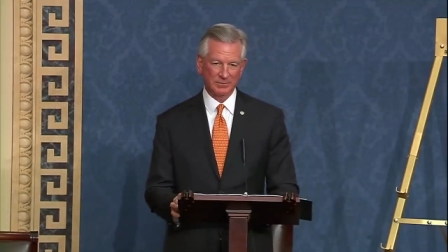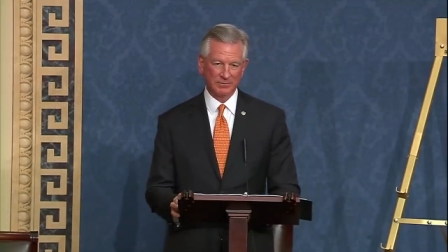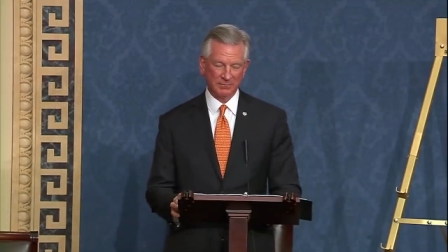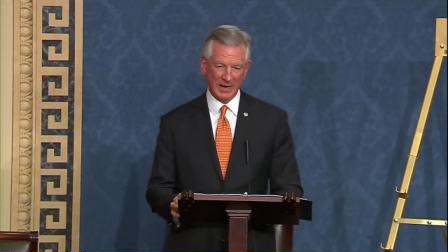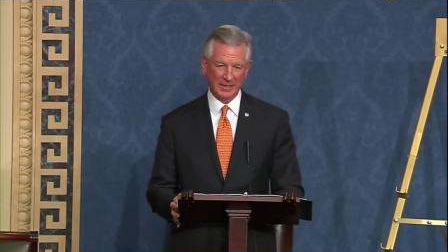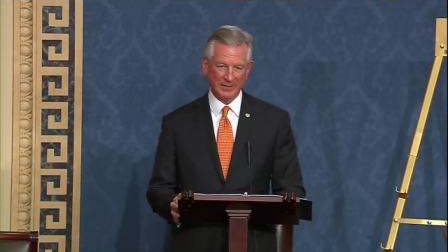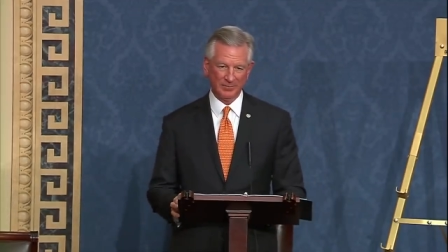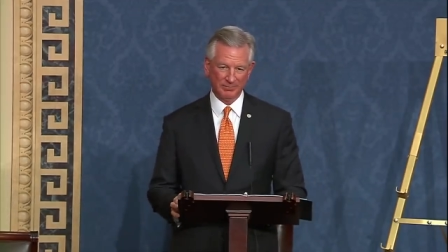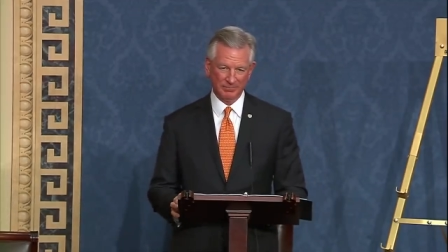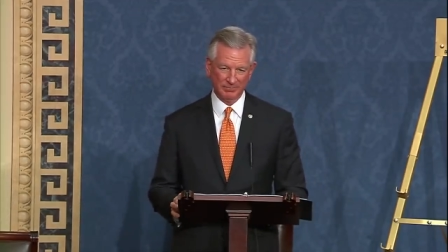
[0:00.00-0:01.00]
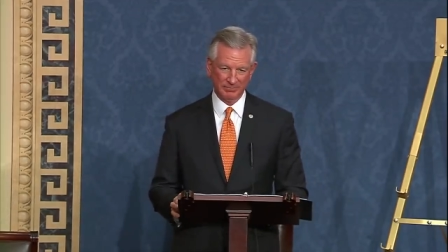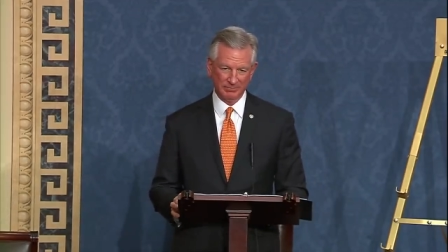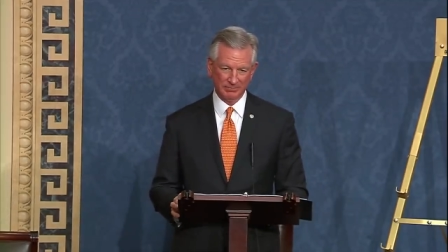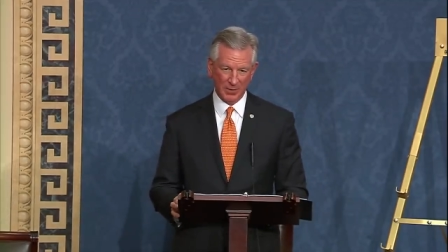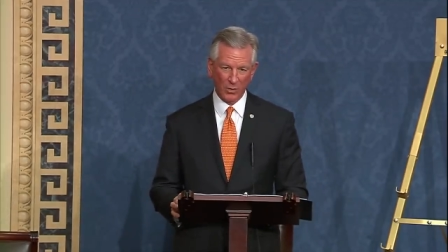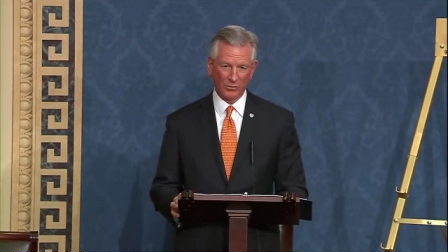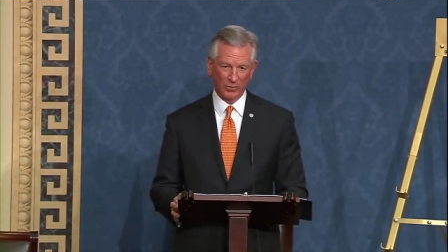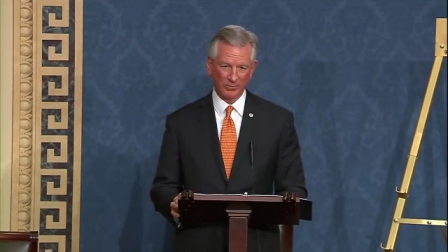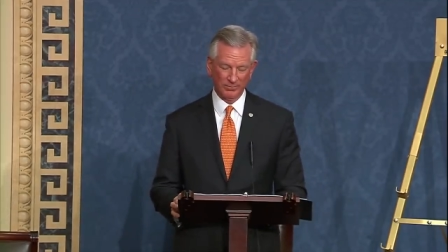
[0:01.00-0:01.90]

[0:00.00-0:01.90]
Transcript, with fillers: flying them. Older.